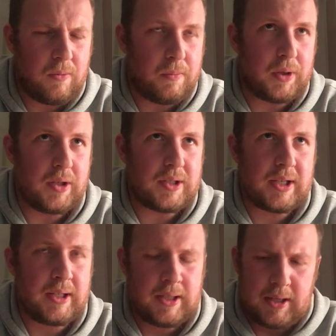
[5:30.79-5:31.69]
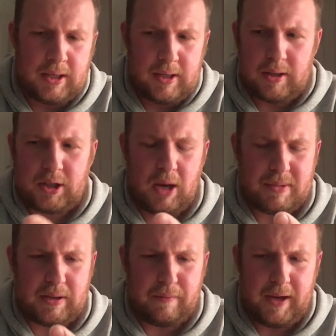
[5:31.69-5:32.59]
Because can't
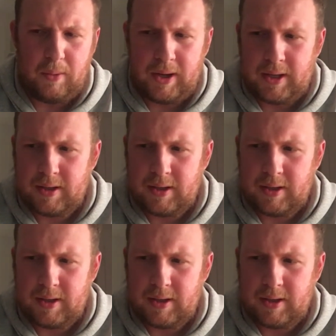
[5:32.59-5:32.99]
miss a fairway.